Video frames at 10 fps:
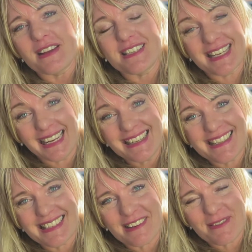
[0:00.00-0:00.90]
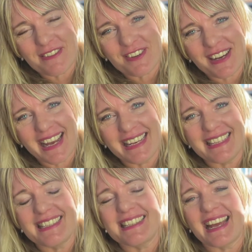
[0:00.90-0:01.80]
challenge that we've
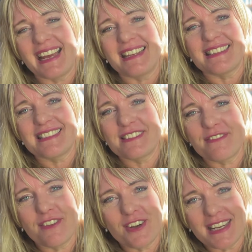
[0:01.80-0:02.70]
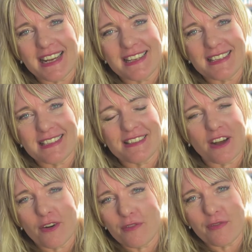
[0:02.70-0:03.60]
created, and it's 30 days
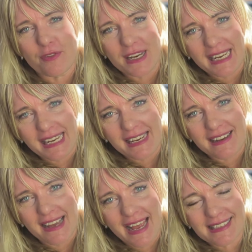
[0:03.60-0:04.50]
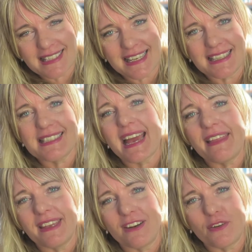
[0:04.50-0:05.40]
of free access.
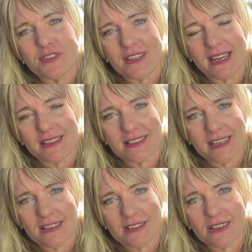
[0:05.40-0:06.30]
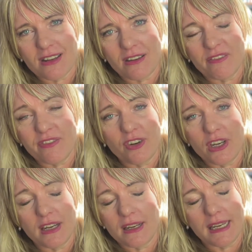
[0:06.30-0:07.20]
And then after that, it's
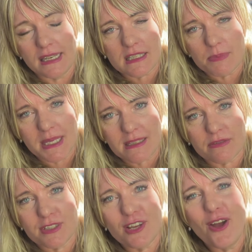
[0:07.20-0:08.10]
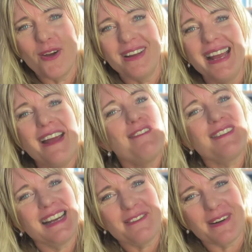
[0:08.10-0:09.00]
very inexpensive. So
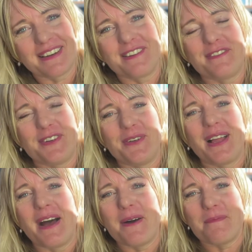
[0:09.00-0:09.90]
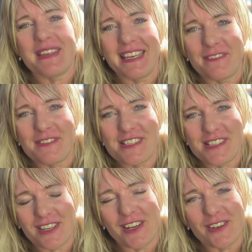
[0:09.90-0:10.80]
really wonderful gift
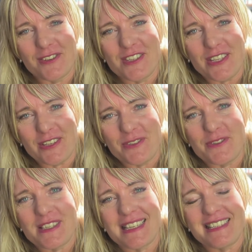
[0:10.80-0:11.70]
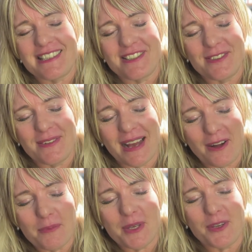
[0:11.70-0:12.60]
to you to use to
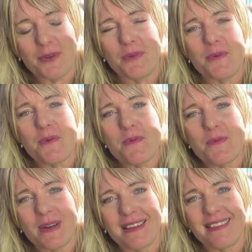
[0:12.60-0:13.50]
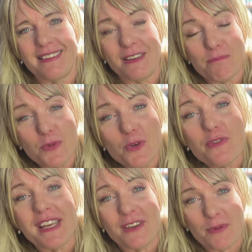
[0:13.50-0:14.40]
help you with
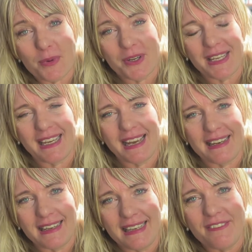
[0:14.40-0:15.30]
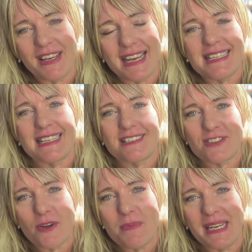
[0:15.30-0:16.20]
moving your body and alleviating
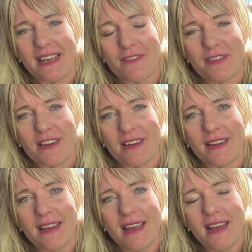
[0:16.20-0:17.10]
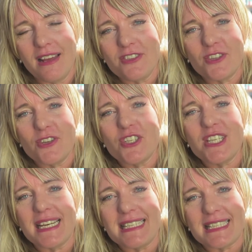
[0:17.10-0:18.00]
so many of the
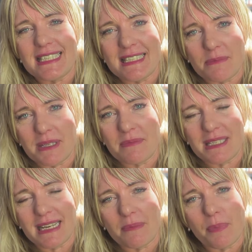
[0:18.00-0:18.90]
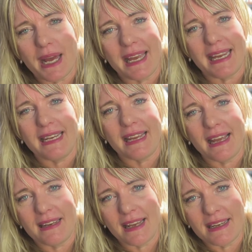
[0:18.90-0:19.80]
associated symptoms like pain
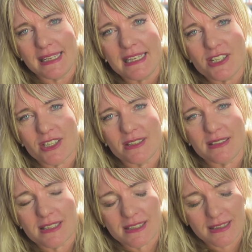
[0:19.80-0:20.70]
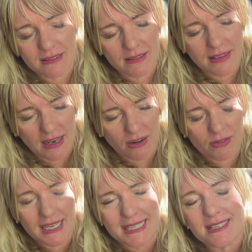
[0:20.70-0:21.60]
and adhesions that are
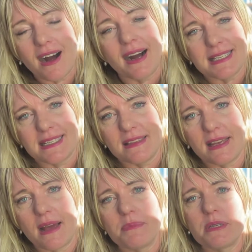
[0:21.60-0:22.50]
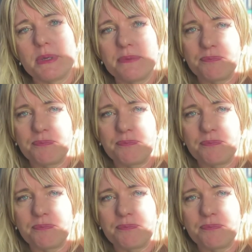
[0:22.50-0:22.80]
really tight in the abdomen.